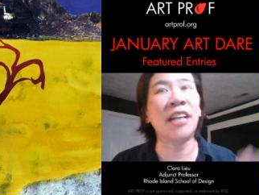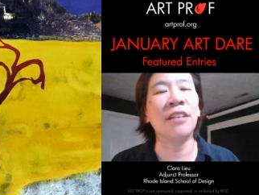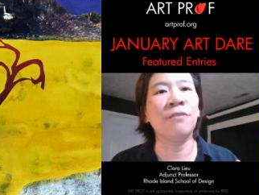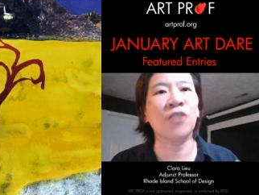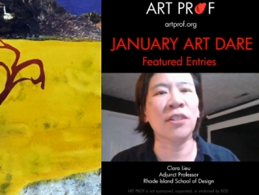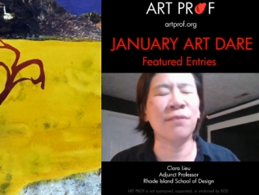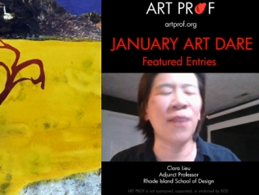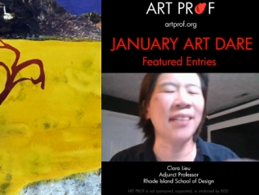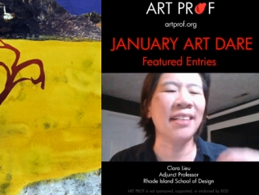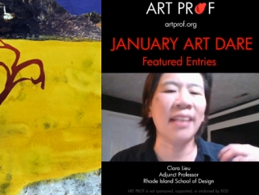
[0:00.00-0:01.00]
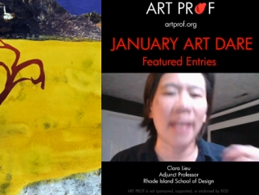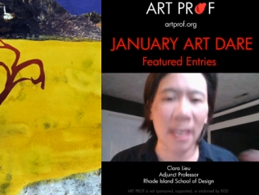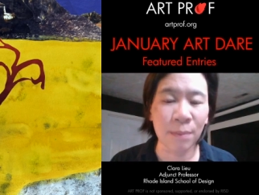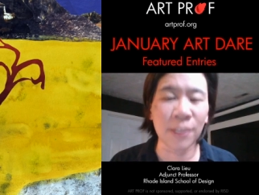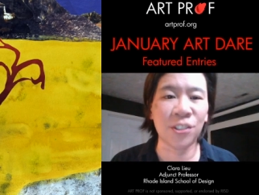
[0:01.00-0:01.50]
of just finding
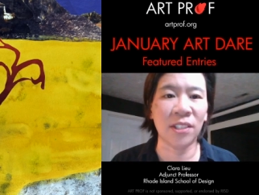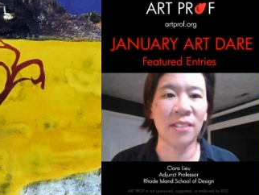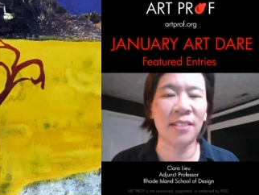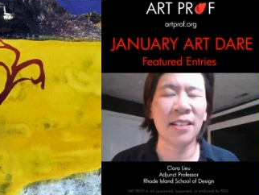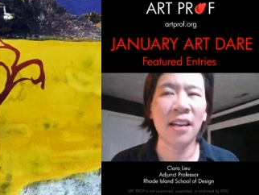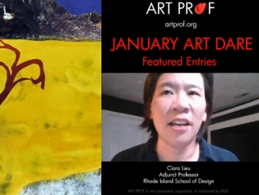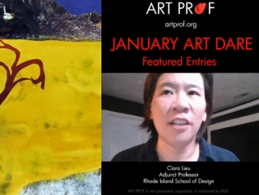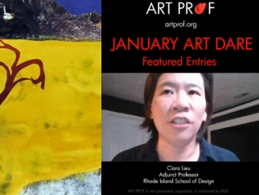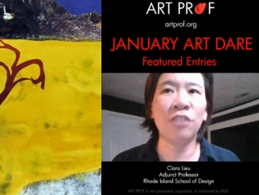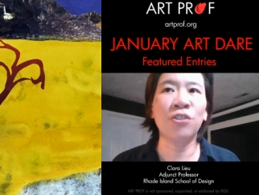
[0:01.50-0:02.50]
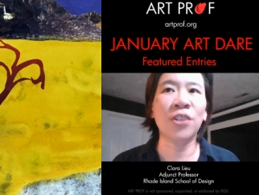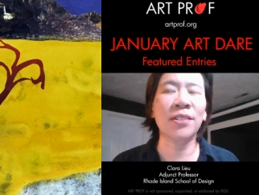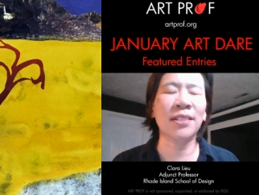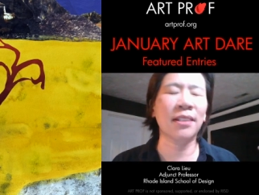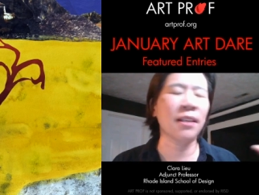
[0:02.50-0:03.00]
images, you
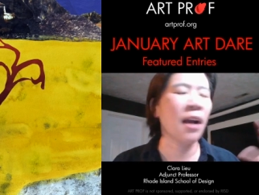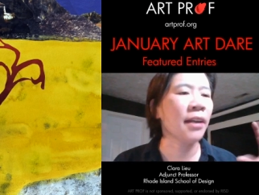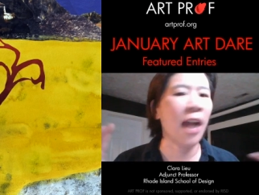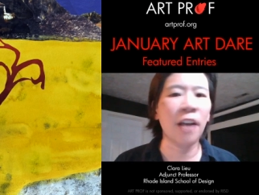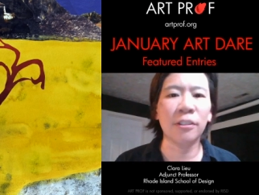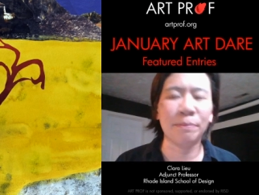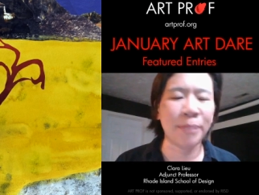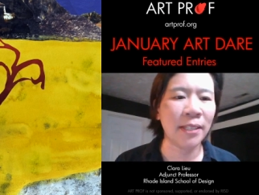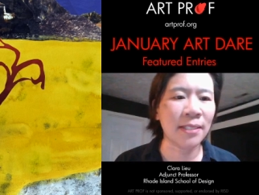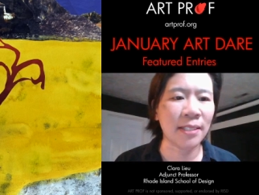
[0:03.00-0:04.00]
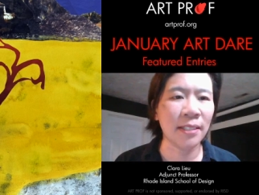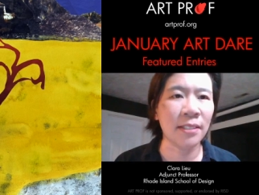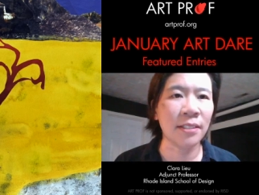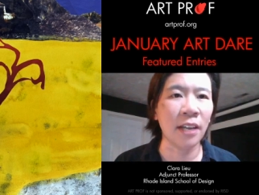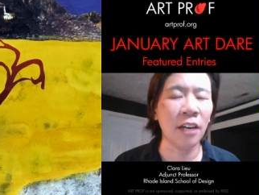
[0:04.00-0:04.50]
just cut out
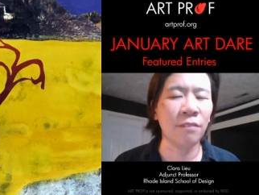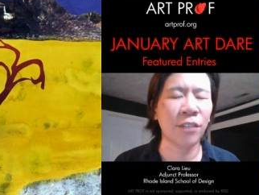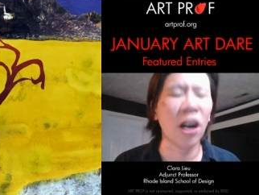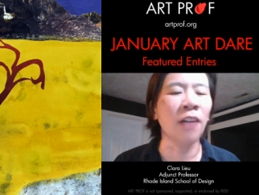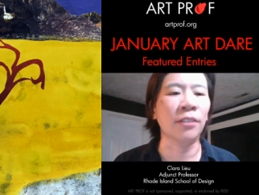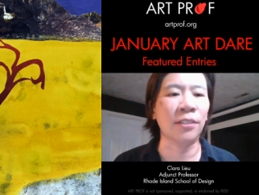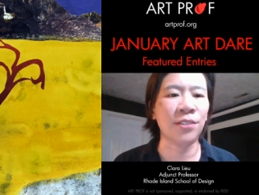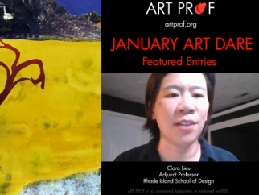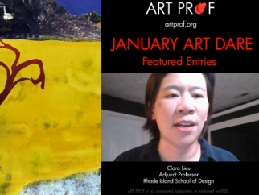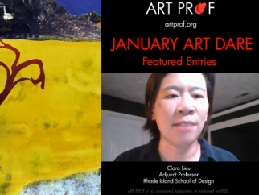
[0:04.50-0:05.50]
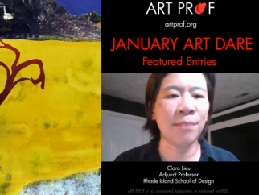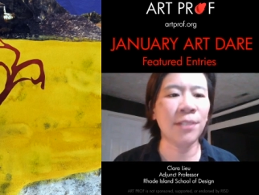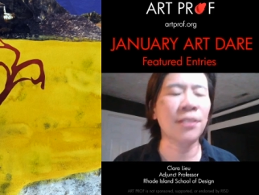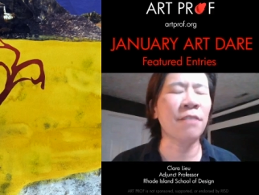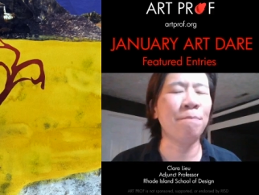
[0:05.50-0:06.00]
pieces of colors
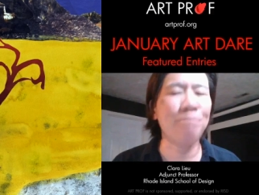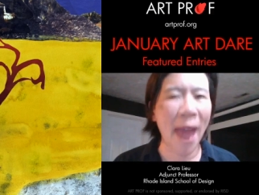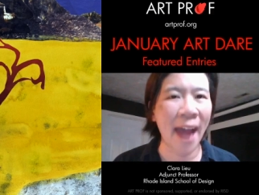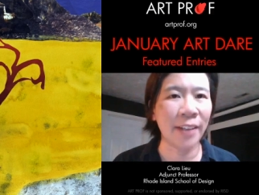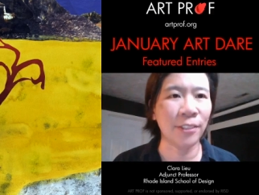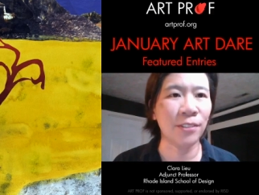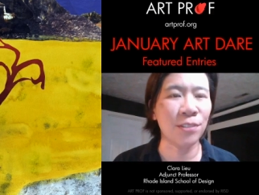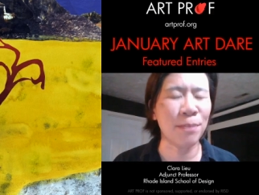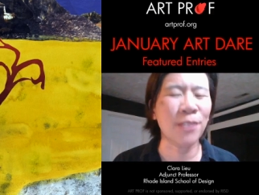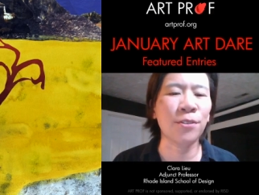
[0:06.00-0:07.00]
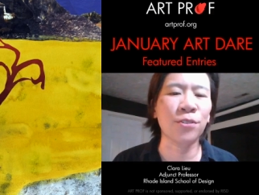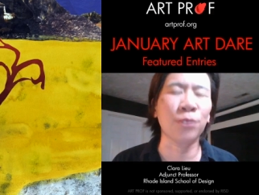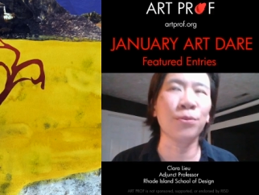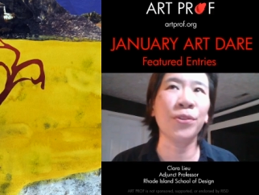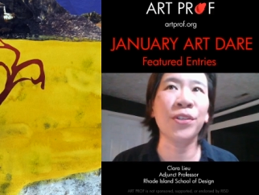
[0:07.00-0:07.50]
pieces of patterns because those are
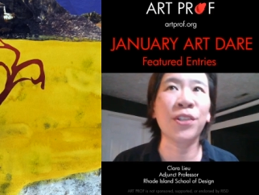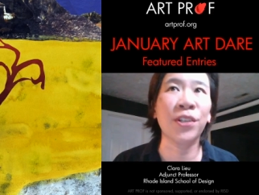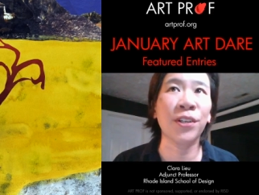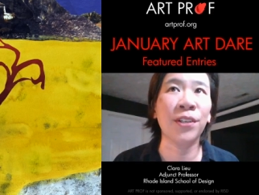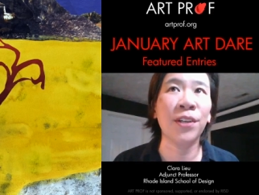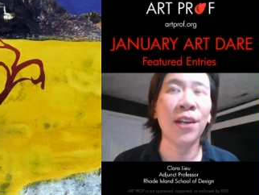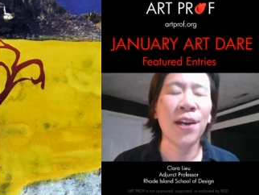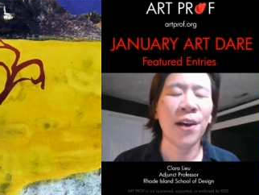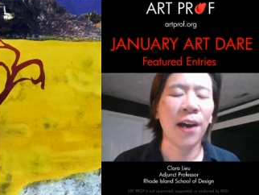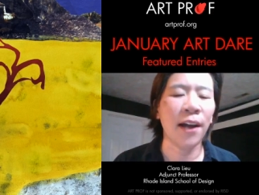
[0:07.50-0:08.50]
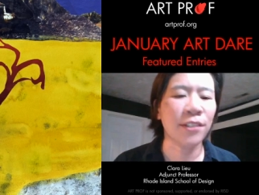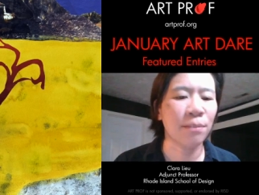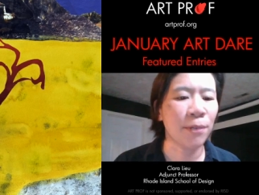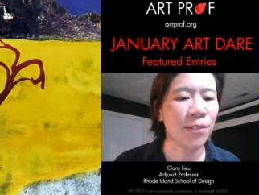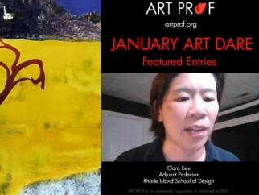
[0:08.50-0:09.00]
really good, I
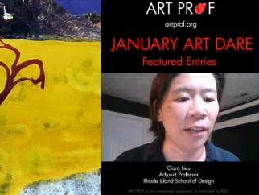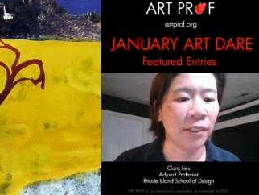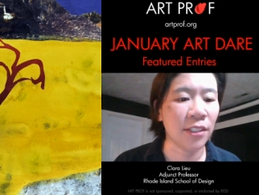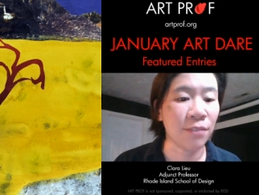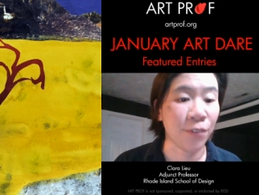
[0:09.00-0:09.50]
suppose, areas for the